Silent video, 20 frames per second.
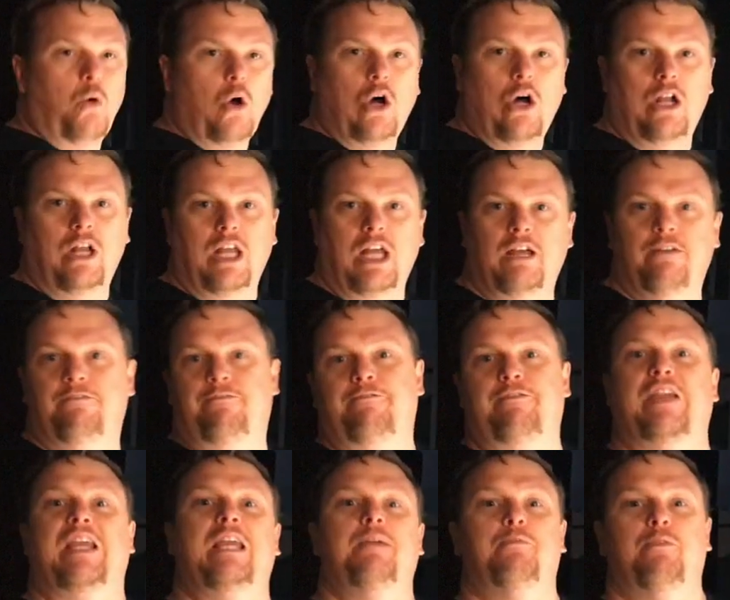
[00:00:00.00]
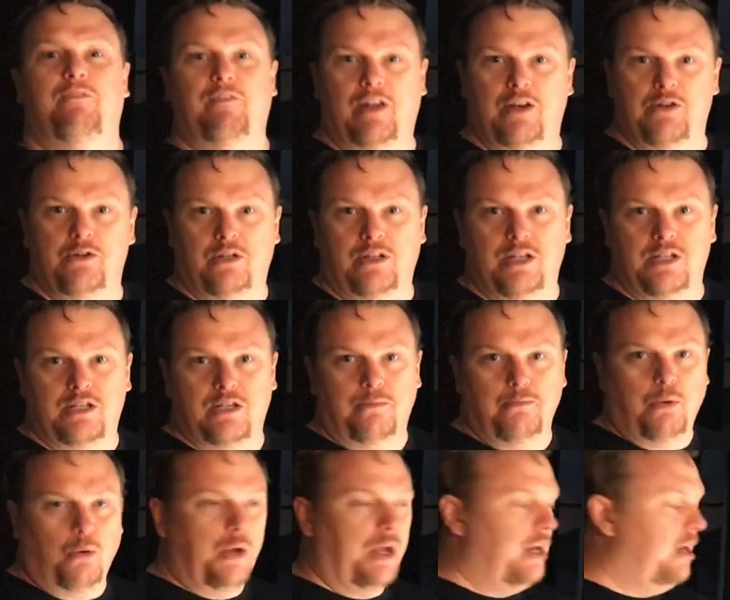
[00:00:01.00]
the wall of fame eventually at
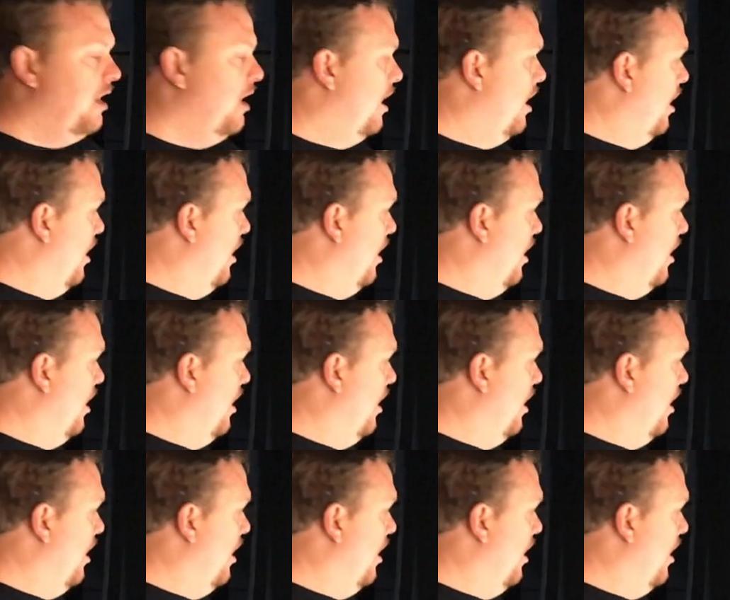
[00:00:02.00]
some point.